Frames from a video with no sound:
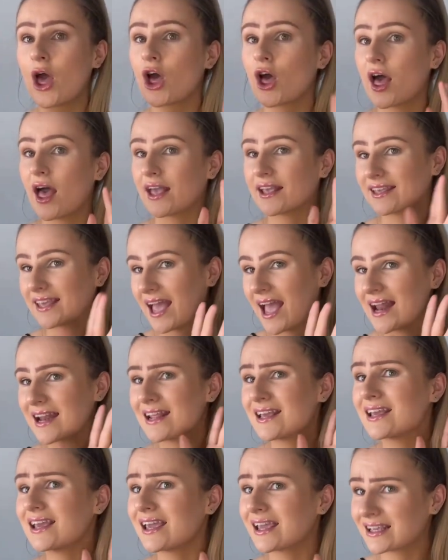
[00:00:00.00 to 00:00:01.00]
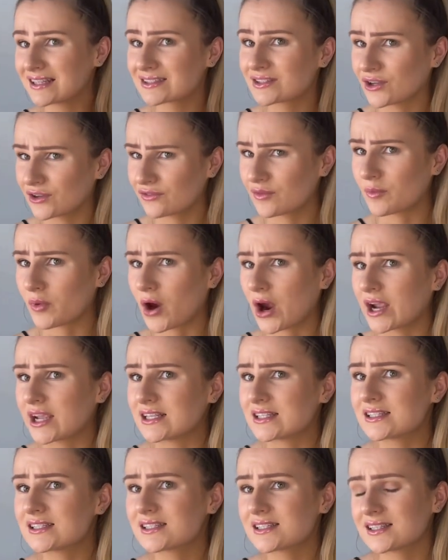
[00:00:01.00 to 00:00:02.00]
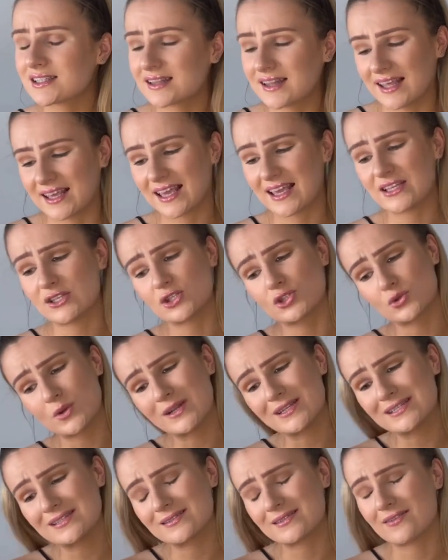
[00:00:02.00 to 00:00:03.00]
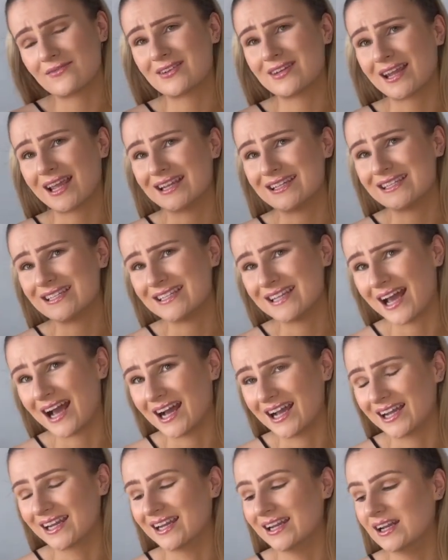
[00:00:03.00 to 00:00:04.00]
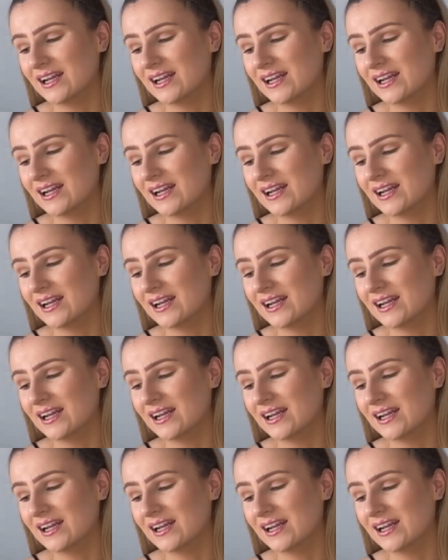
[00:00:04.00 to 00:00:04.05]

Again, it's overpriced. Like, it's twenty seven ninety nine.